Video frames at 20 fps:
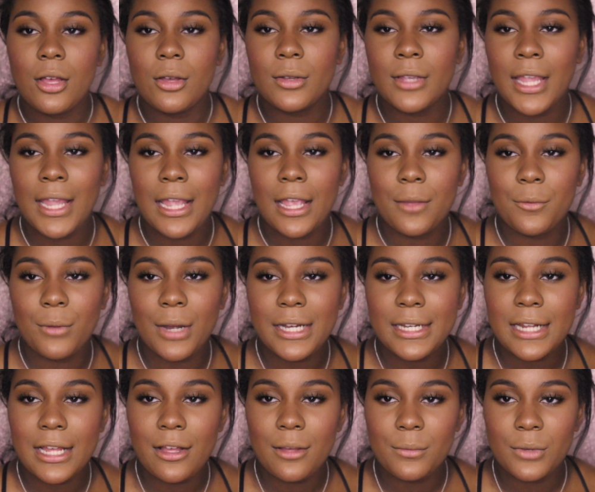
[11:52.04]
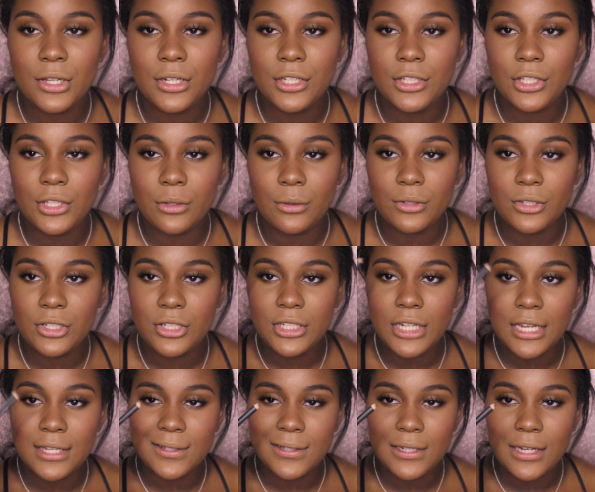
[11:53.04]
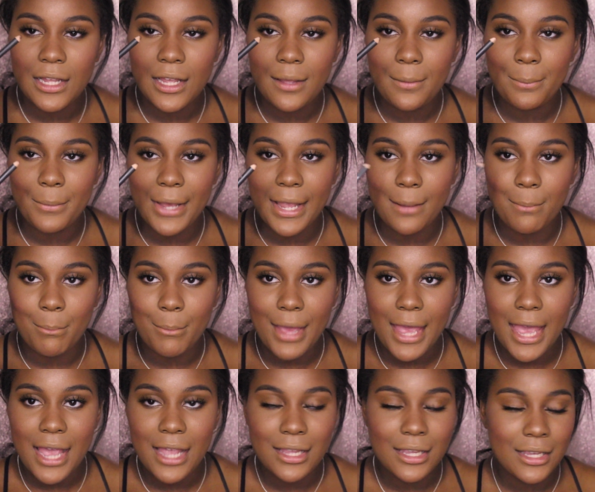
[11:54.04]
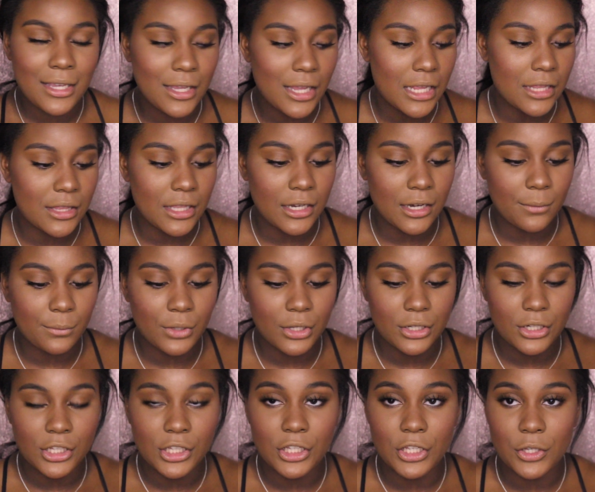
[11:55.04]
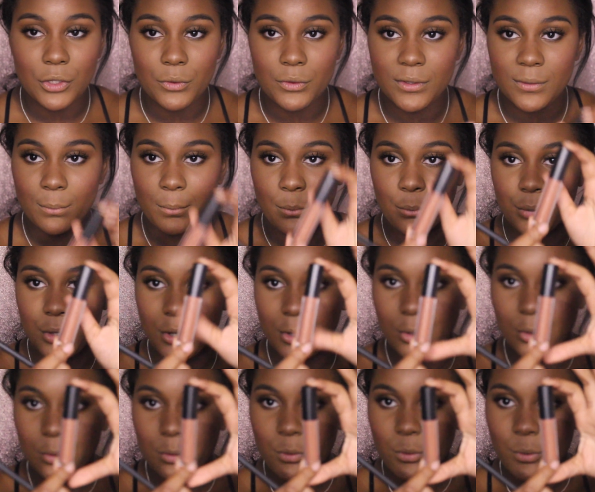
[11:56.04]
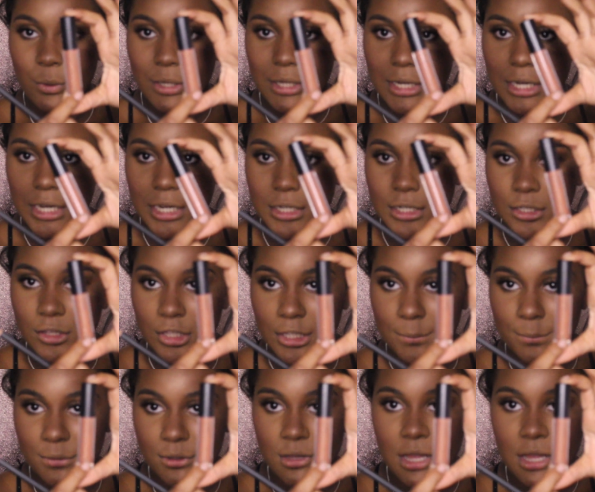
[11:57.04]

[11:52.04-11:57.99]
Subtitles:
Okay, and right now I'm gonna use Chestnut by MAC, and then I'm gonna use Bow in the lip